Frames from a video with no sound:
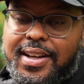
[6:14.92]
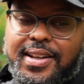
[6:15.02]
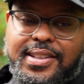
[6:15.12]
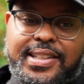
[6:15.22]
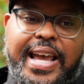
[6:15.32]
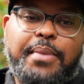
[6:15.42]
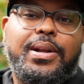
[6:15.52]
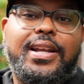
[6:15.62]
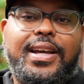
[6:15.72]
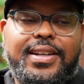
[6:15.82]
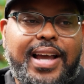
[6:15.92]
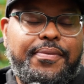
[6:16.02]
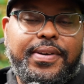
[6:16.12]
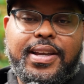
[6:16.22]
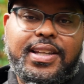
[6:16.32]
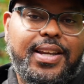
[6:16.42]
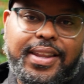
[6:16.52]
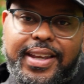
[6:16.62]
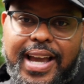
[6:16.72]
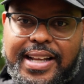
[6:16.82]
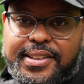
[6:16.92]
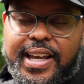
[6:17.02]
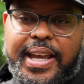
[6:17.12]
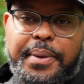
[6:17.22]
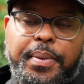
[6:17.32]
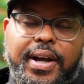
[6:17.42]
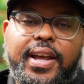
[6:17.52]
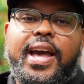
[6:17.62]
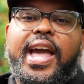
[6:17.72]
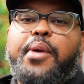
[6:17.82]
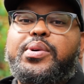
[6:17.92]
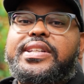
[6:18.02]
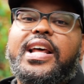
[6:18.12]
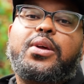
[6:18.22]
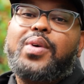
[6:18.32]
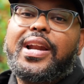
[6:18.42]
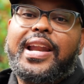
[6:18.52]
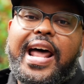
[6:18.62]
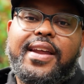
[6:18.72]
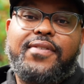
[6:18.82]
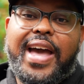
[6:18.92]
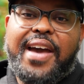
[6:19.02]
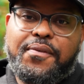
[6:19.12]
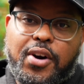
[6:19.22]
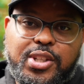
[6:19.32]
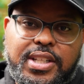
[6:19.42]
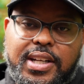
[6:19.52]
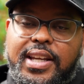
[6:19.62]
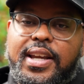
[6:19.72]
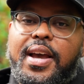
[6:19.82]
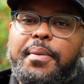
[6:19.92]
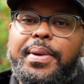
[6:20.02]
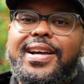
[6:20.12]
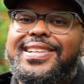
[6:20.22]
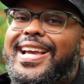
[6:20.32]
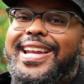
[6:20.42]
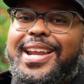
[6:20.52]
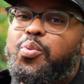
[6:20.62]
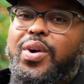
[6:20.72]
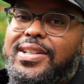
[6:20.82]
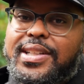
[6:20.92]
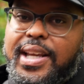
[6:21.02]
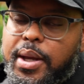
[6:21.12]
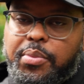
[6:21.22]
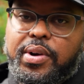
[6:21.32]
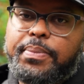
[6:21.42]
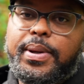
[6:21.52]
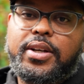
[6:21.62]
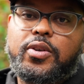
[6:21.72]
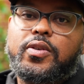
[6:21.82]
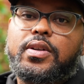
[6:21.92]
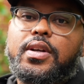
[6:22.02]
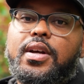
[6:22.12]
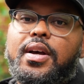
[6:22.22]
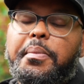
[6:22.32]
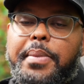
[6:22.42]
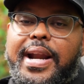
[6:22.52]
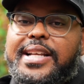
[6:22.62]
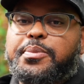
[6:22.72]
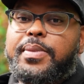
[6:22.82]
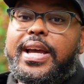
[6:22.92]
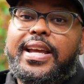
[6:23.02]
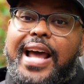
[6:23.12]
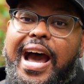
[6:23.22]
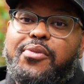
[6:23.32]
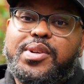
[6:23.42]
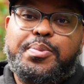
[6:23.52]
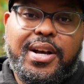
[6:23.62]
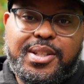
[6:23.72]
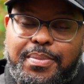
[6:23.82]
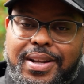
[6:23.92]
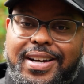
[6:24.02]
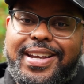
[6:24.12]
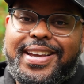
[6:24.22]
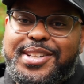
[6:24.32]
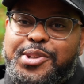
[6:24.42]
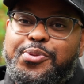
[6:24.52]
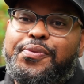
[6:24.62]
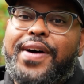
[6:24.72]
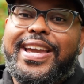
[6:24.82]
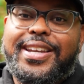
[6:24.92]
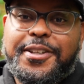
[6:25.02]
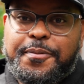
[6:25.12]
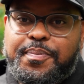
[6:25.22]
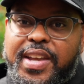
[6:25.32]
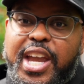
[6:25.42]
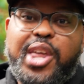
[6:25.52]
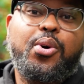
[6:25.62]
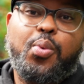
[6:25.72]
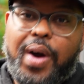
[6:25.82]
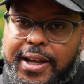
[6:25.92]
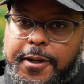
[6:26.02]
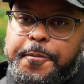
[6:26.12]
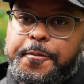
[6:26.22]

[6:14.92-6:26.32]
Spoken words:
Sanballat, I forget the other guy's name, but he was dealing with a lot of adversity because they didn't want to see him rebuild. But as men, our responsibility is to fight either way.